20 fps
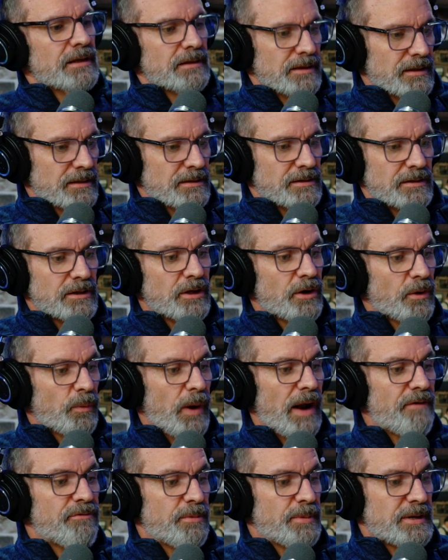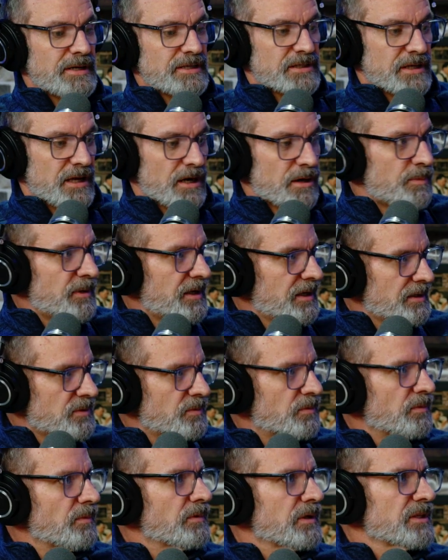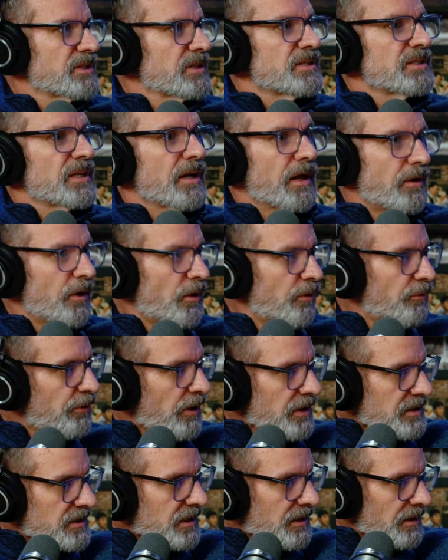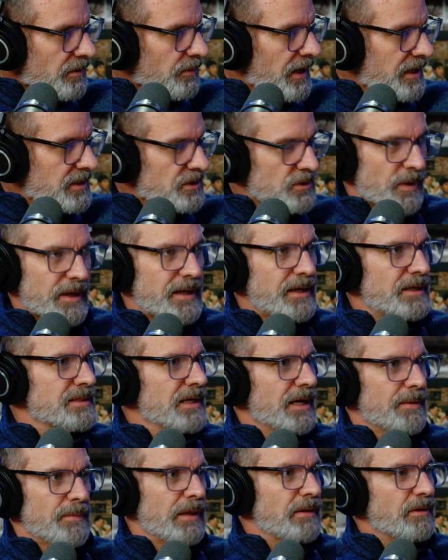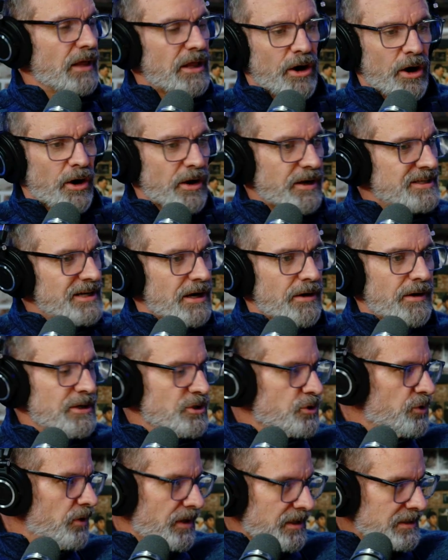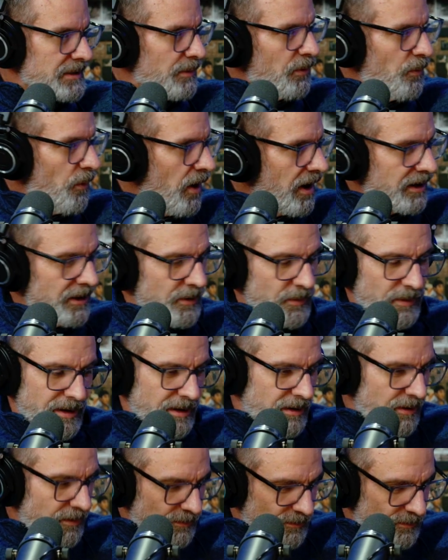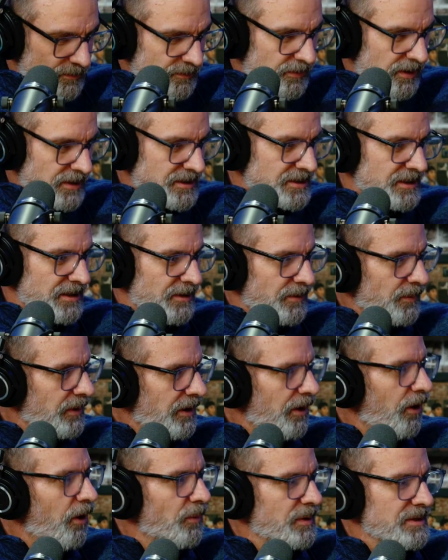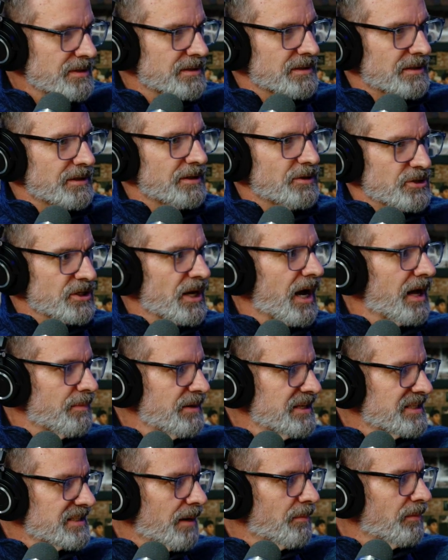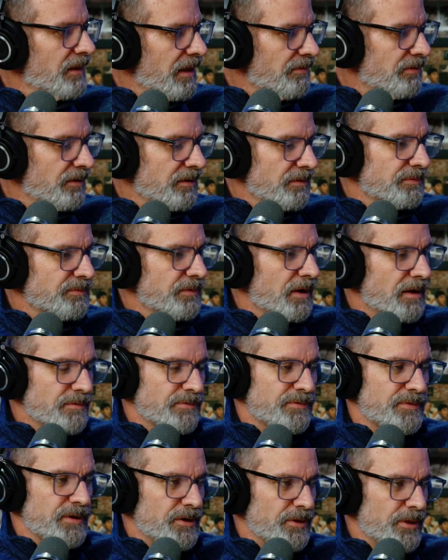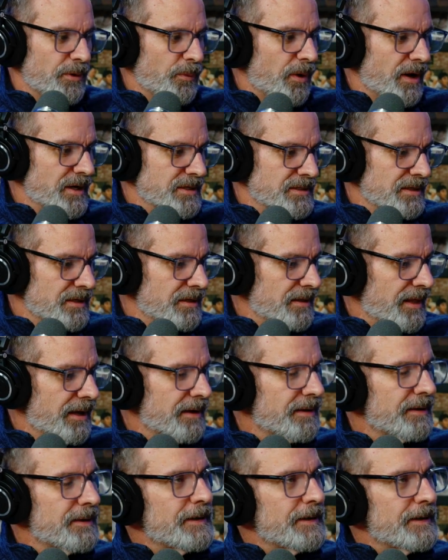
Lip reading: that, everybody's scared because it's an unknown frontier, right? So anytime in our entire history, anytime we walk into an unknown frontier, there's got to be some level of fear that walks into that.